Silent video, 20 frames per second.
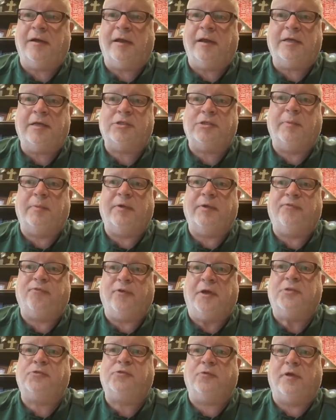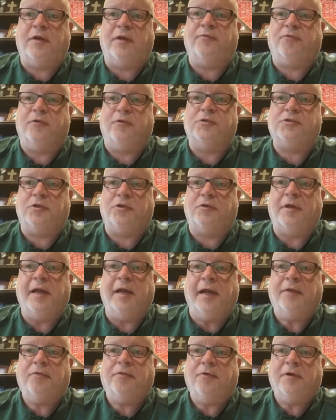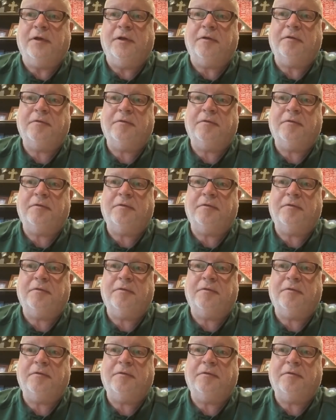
It has to be frustrating for a student athlete.